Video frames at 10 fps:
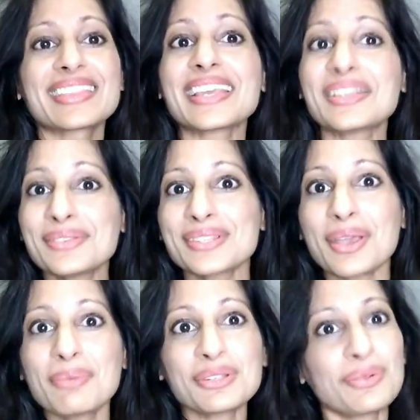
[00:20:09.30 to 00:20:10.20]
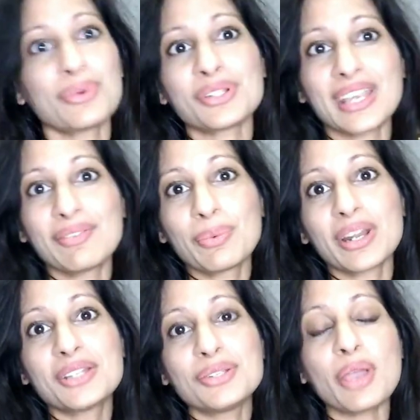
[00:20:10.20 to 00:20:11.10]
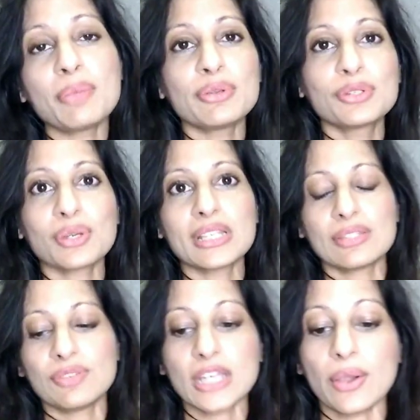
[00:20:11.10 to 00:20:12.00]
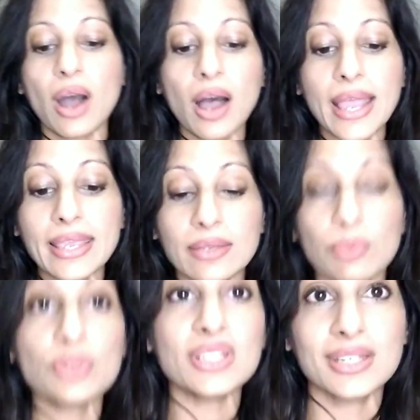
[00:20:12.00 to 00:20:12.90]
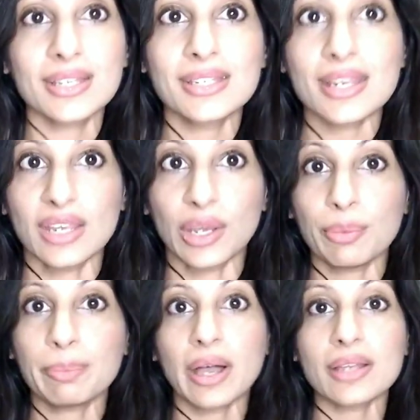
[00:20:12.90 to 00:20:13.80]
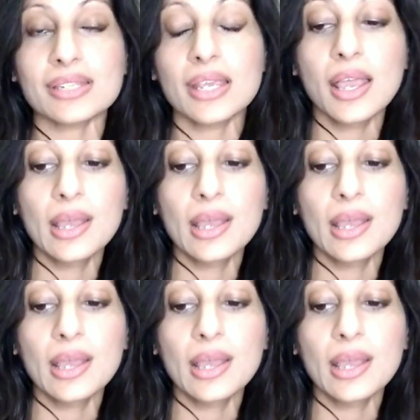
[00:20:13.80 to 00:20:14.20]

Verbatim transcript: thank you so much for watching everyone i do hope you enjoyed this video i wanted to continue but